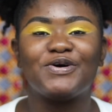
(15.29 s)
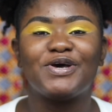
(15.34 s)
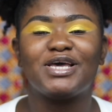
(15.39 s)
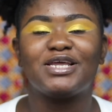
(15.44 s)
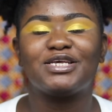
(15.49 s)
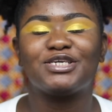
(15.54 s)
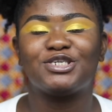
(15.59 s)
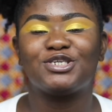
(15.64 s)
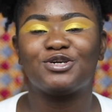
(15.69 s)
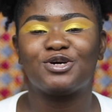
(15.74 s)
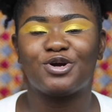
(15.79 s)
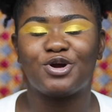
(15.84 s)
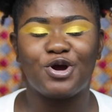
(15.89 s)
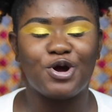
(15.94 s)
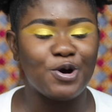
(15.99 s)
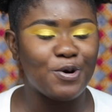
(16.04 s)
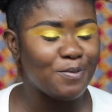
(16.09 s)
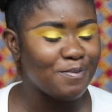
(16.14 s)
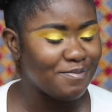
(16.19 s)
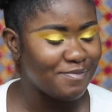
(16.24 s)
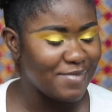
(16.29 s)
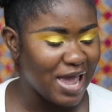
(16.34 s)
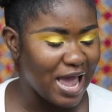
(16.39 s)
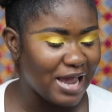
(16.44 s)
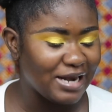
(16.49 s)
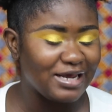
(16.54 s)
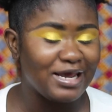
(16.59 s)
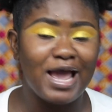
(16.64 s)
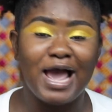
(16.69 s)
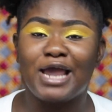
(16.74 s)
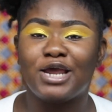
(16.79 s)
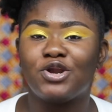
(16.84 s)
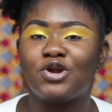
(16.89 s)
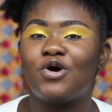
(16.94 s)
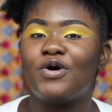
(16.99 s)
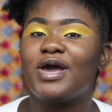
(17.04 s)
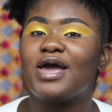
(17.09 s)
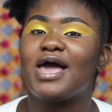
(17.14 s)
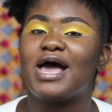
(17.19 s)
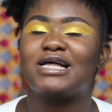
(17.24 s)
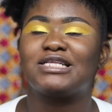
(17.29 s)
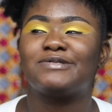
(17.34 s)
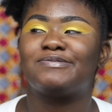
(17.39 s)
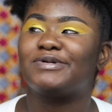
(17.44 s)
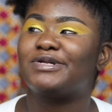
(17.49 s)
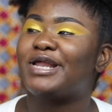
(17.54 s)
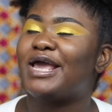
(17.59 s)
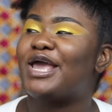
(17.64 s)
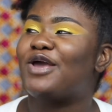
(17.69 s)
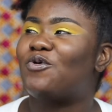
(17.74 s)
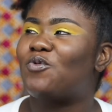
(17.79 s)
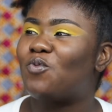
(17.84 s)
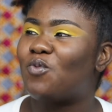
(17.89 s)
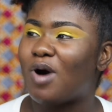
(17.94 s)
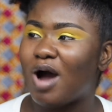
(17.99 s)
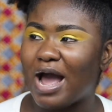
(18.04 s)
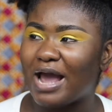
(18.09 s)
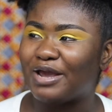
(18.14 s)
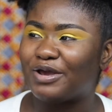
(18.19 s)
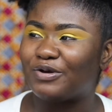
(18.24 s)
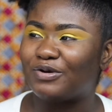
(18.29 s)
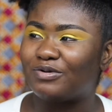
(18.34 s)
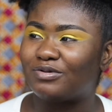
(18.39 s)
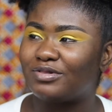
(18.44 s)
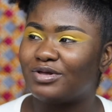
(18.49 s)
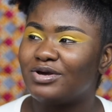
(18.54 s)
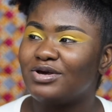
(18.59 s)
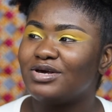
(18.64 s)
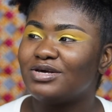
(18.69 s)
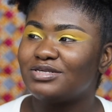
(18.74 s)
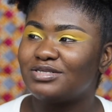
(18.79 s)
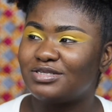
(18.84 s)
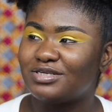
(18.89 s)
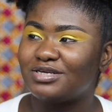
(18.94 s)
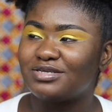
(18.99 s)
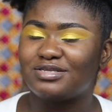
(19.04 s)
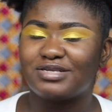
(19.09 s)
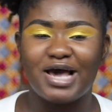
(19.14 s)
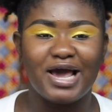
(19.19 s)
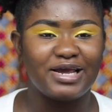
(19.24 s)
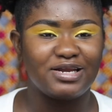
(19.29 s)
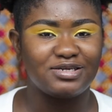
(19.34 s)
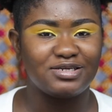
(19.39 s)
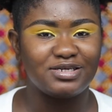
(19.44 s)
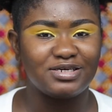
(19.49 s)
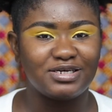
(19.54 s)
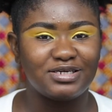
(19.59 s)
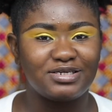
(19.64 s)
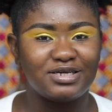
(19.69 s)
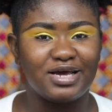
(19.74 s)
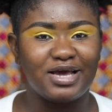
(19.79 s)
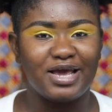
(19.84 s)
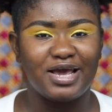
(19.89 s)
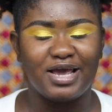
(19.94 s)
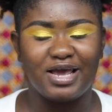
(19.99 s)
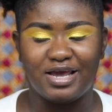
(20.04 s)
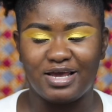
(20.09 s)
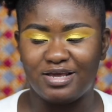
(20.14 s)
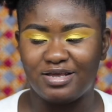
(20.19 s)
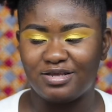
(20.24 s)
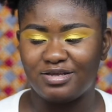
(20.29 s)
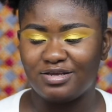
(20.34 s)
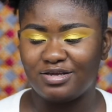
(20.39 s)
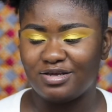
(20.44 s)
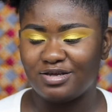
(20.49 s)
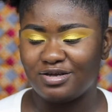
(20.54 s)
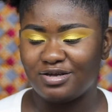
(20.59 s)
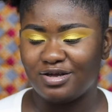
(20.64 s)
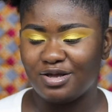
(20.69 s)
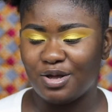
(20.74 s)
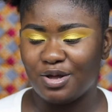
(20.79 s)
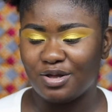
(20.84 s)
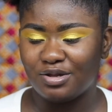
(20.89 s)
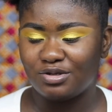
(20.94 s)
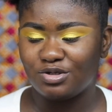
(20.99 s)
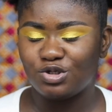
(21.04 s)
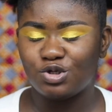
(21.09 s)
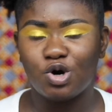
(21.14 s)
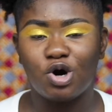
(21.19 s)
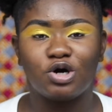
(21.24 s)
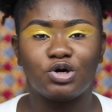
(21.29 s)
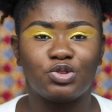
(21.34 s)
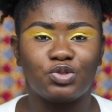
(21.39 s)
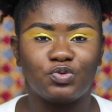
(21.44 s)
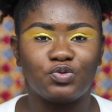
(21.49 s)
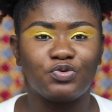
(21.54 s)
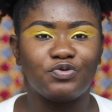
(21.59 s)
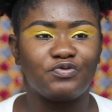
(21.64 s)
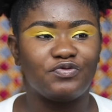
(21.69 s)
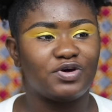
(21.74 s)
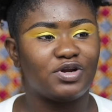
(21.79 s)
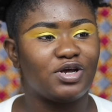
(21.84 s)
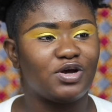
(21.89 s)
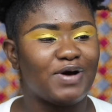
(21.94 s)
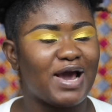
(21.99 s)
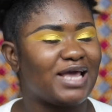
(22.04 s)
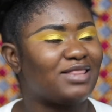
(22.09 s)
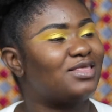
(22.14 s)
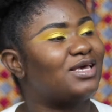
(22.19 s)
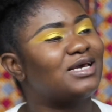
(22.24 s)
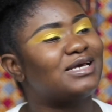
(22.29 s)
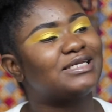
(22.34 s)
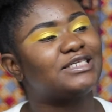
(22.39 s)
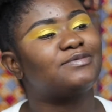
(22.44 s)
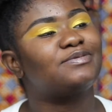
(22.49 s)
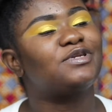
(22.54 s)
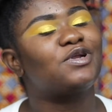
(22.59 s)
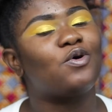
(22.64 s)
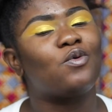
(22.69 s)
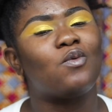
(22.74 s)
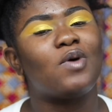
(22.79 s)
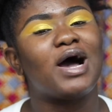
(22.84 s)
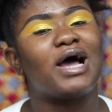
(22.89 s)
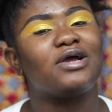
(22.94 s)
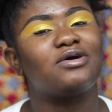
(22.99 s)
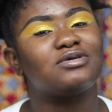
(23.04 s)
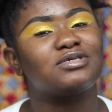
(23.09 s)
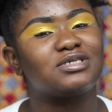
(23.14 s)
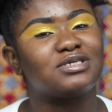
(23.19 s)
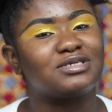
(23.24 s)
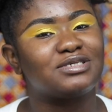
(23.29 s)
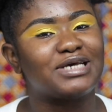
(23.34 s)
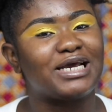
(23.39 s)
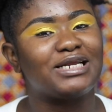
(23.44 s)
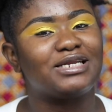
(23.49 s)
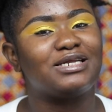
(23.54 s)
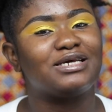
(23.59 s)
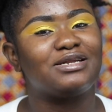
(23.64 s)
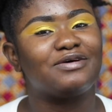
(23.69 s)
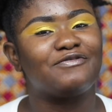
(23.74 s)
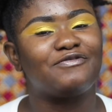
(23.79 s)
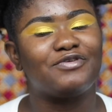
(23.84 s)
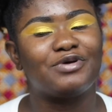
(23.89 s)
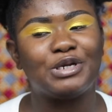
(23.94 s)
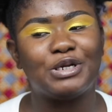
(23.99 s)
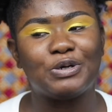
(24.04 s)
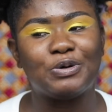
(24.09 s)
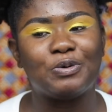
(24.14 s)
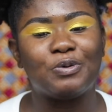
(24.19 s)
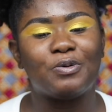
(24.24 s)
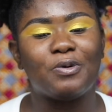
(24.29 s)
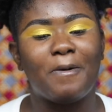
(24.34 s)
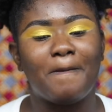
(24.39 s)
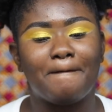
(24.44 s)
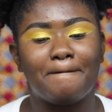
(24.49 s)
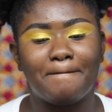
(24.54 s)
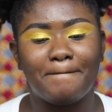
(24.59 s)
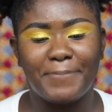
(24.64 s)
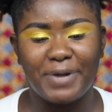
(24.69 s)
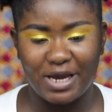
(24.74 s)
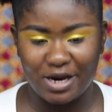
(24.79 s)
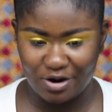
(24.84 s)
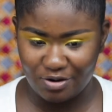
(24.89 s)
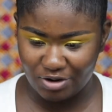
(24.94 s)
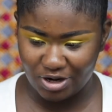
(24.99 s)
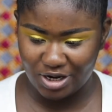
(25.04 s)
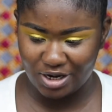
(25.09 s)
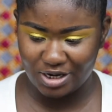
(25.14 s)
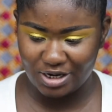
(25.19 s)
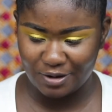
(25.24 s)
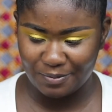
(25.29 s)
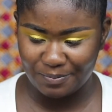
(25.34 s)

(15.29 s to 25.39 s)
It is your girl, Maddie. I know it has been a while since I did a talk through video. I think it's been a while since I did a video, period.